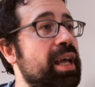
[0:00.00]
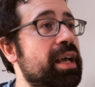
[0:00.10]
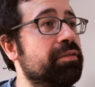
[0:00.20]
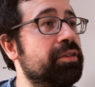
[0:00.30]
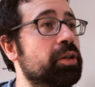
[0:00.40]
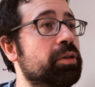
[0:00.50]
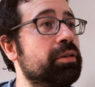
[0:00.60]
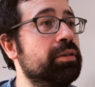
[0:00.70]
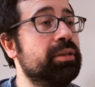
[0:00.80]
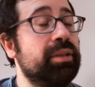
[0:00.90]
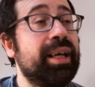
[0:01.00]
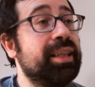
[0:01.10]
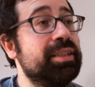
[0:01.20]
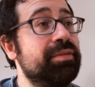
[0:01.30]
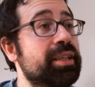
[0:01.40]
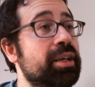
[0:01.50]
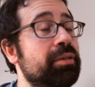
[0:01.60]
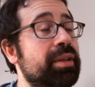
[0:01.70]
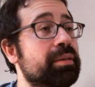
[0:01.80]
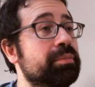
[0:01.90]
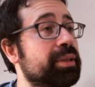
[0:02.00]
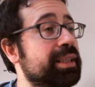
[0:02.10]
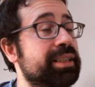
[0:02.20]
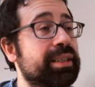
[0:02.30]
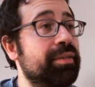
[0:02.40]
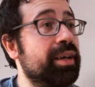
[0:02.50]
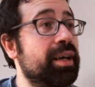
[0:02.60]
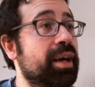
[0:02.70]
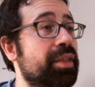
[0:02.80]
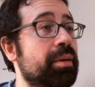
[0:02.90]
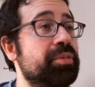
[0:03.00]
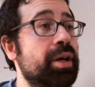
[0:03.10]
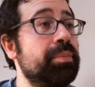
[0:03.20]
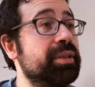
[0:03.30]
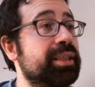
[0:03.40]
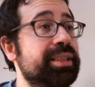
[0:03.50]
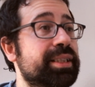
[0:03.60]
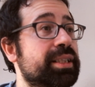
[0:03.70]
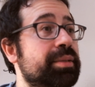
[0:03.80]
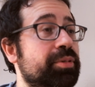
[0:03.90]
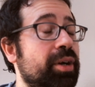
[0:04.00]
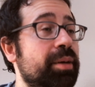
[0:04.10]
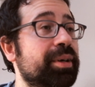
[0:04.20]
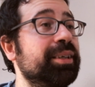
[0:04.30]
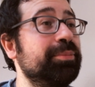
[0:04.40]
If you like this video, then please give it a thumbs up and consider subscribing.